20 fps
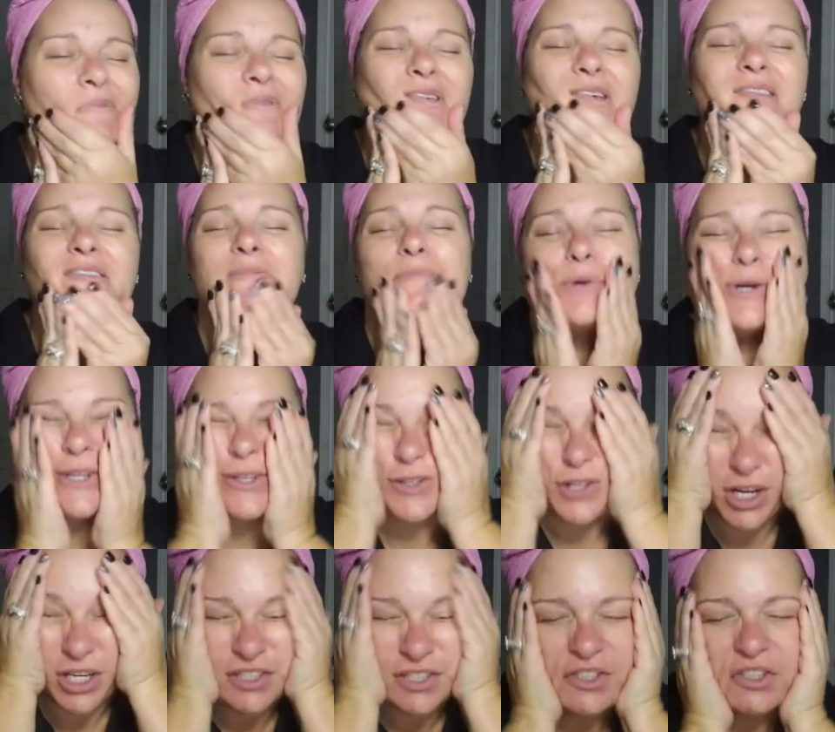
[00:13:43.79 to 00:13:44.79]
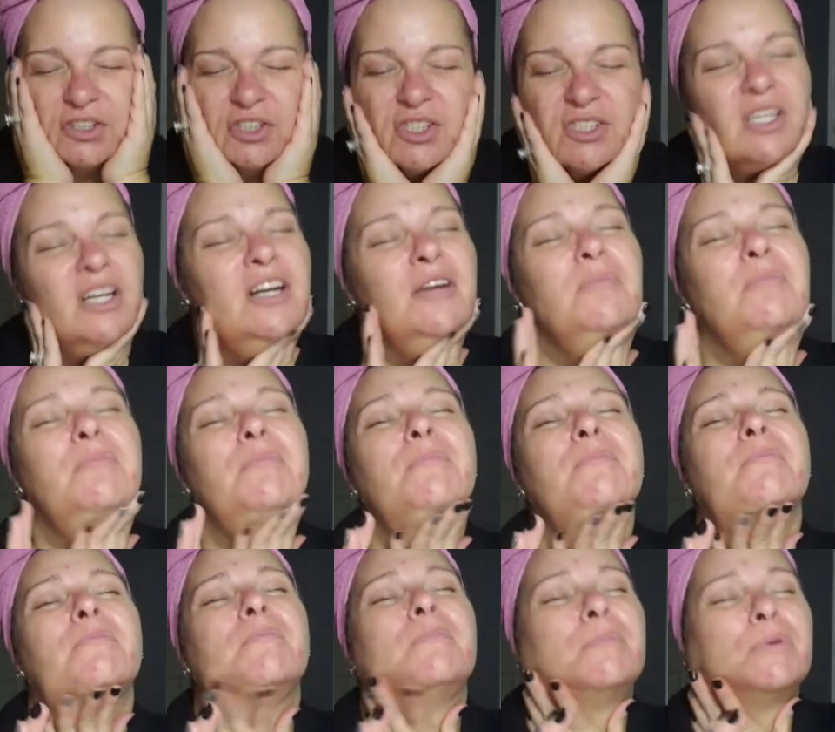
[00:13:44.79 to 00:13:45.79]
and the moisturizer just kind of
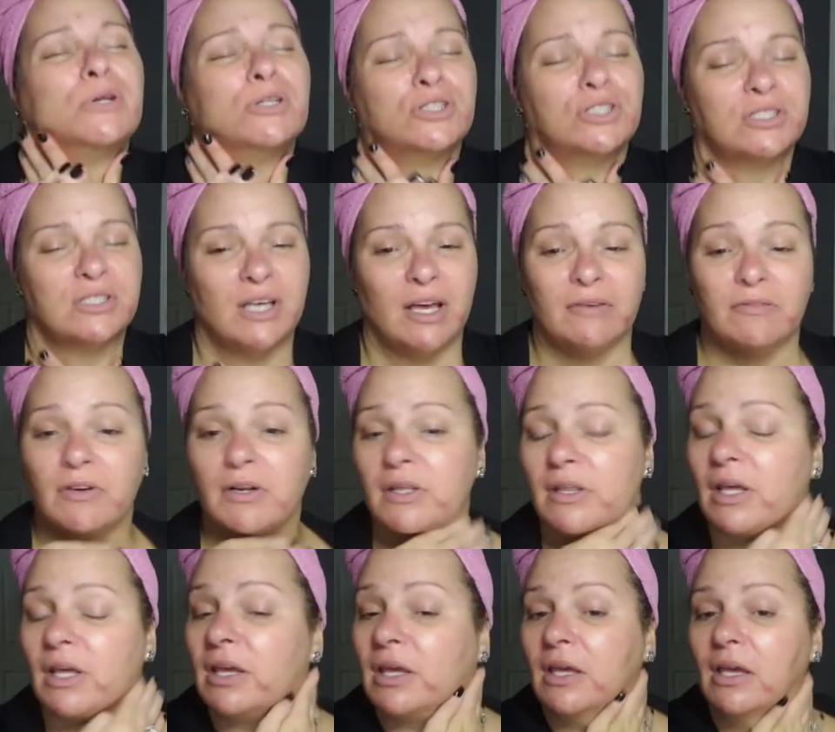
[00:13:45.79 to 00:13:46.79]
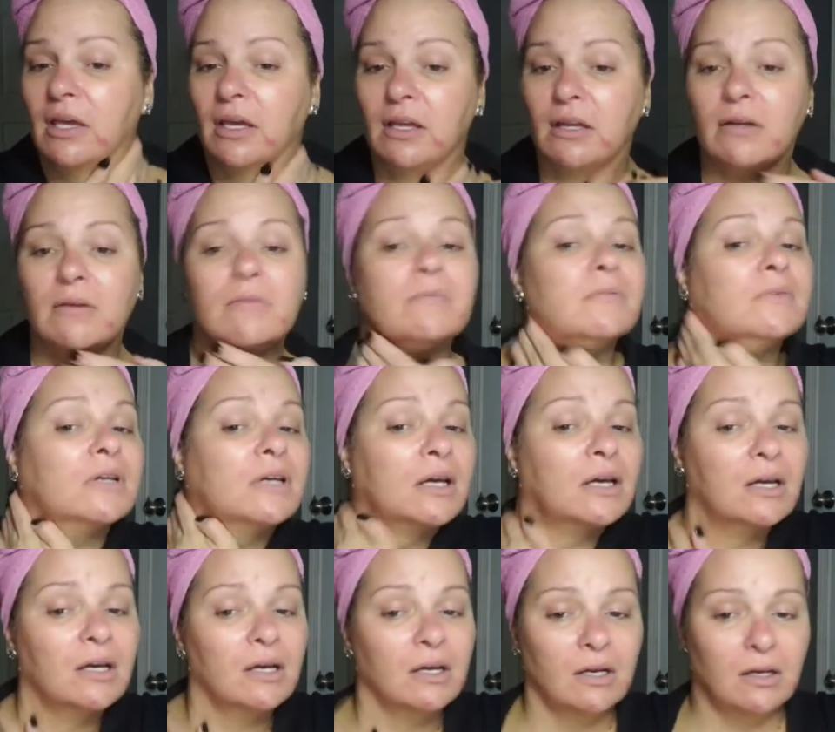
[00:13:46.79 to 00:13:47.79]
pushes everything in,
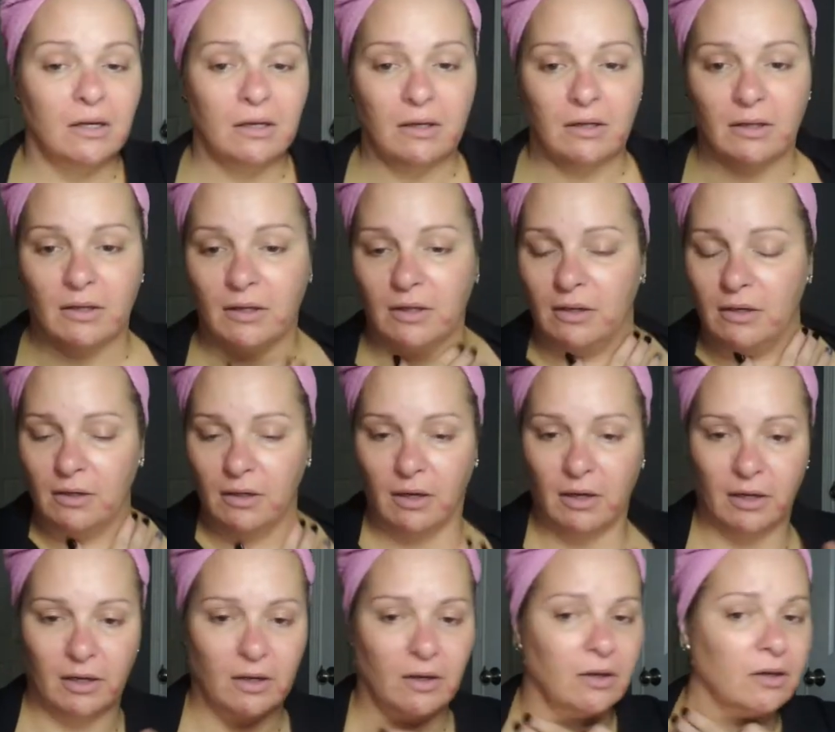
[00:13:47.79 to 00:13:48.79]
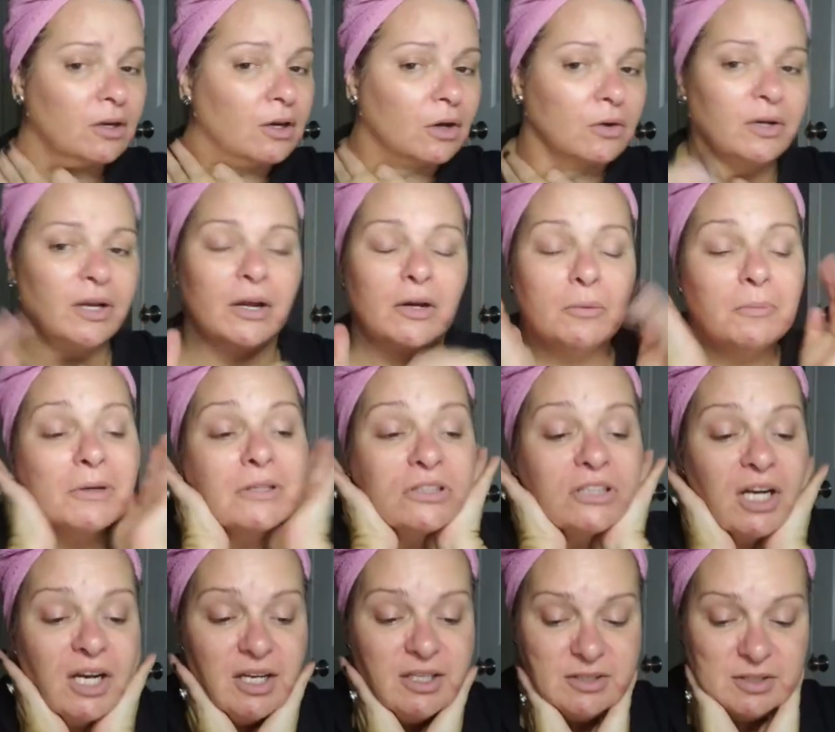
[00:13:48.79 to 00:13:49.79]
and I go down on my
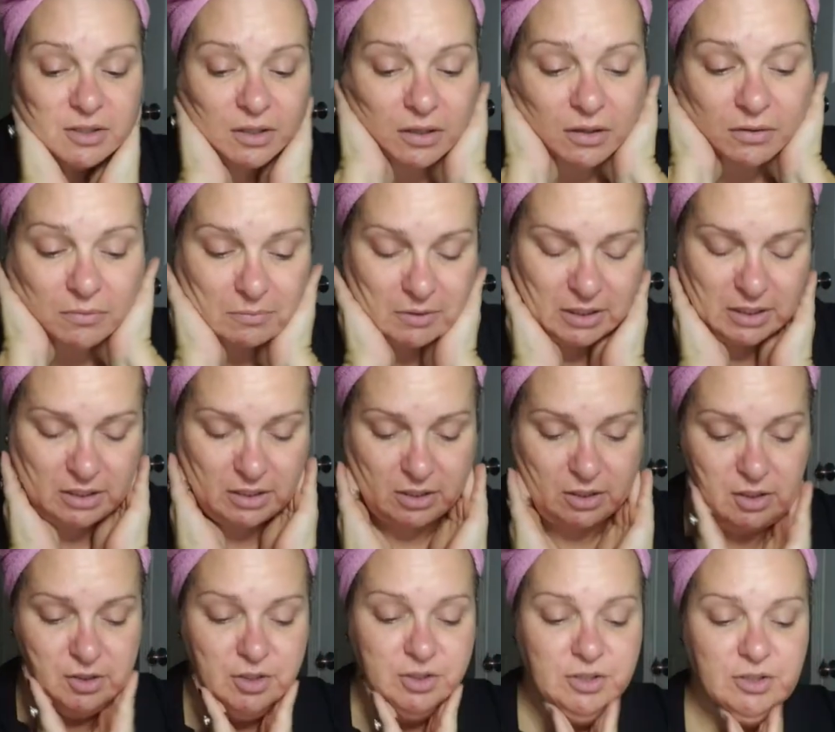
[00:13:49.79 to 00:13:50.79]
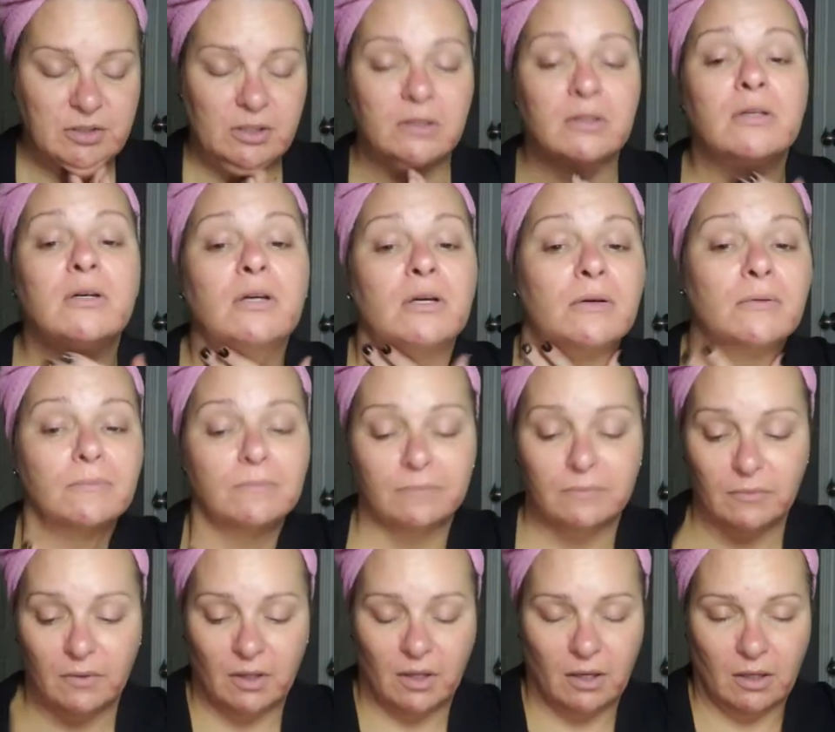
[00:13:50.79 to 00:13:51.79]
chest, my ears,
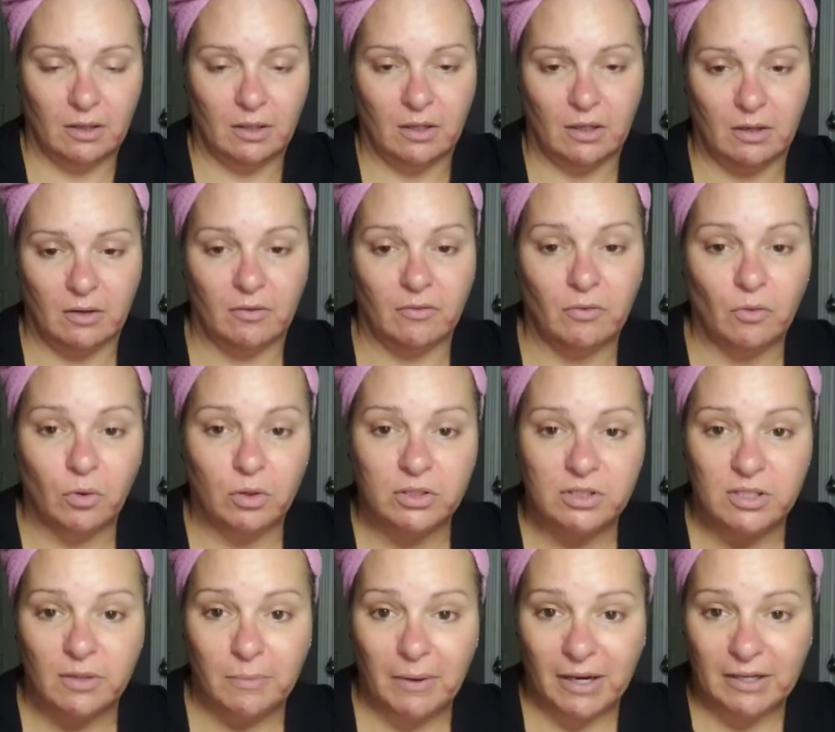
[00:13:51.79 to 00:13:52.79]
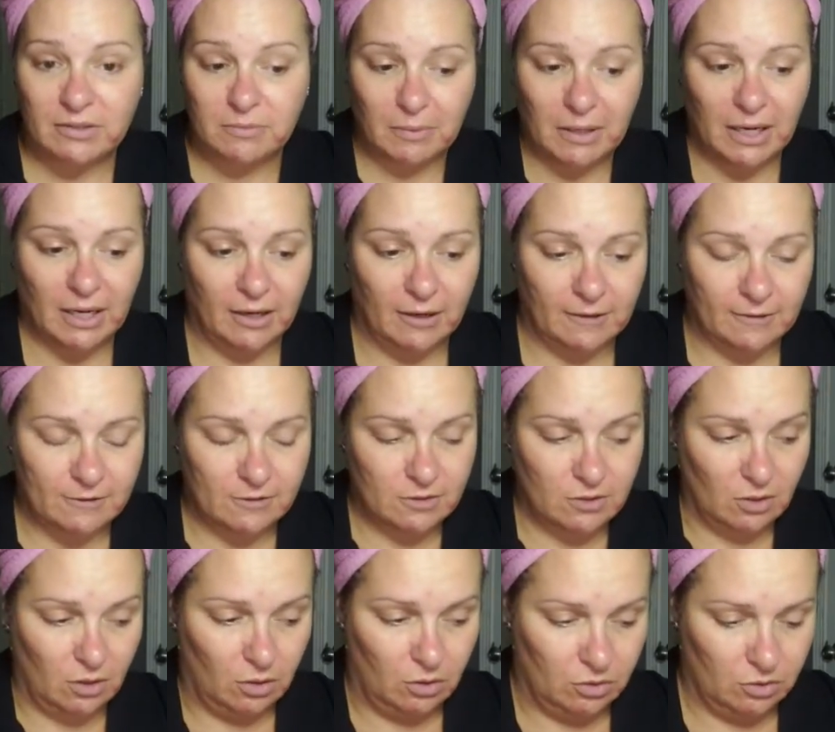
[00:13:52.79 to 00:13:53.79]
and then of course the back of my hands
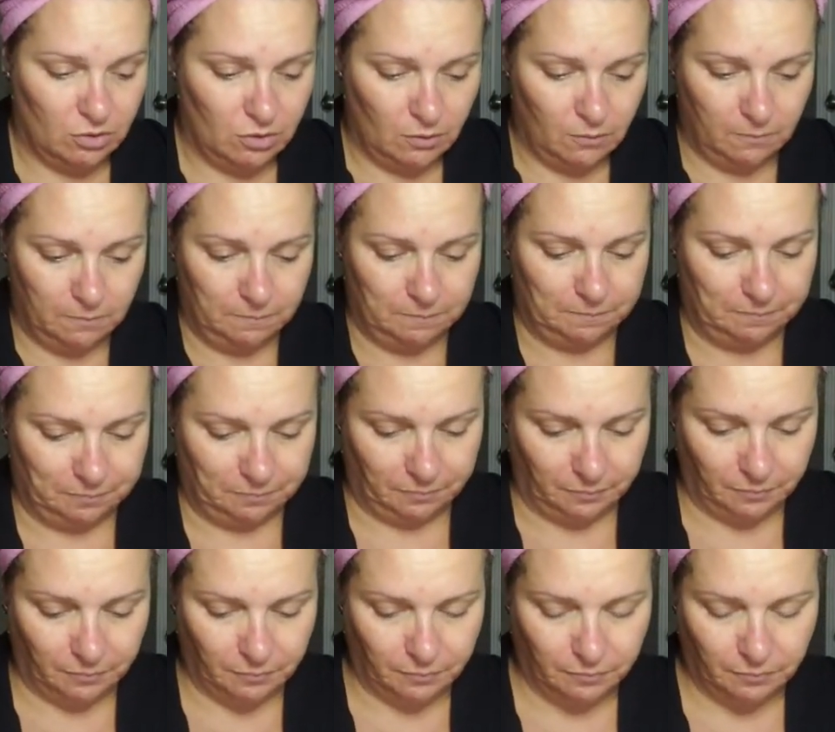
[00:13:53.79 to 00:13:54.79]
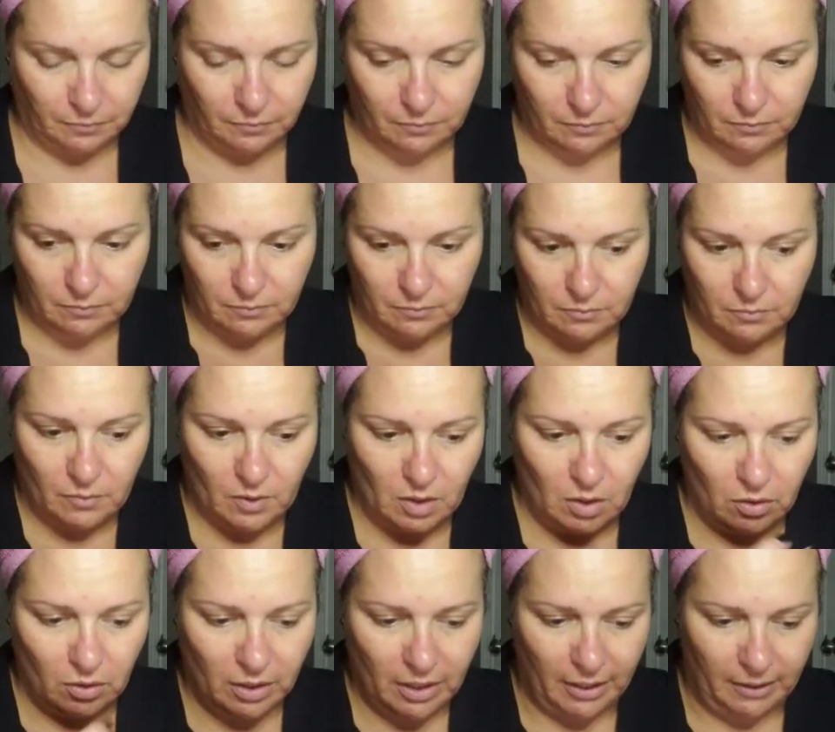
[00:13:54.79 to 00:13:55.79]
also.
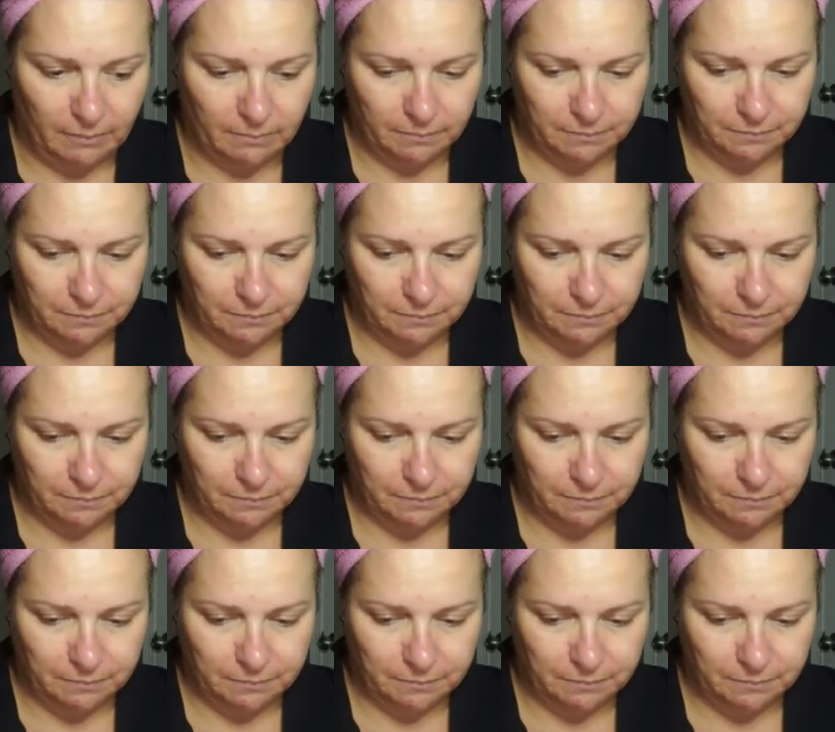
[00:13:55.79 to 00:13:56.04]
All right,